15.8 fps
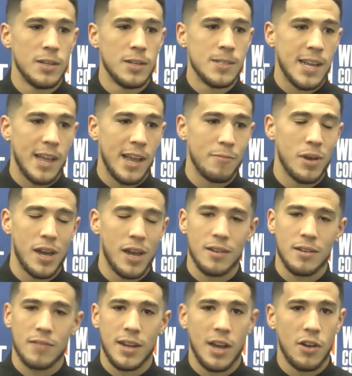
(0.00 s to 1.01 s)
Came back
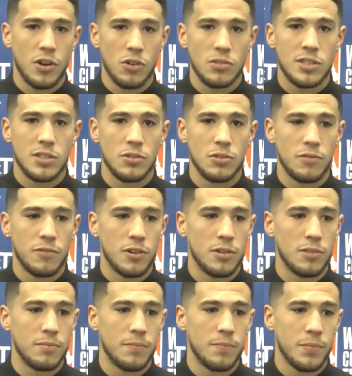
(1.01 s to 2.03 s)
down oh two from,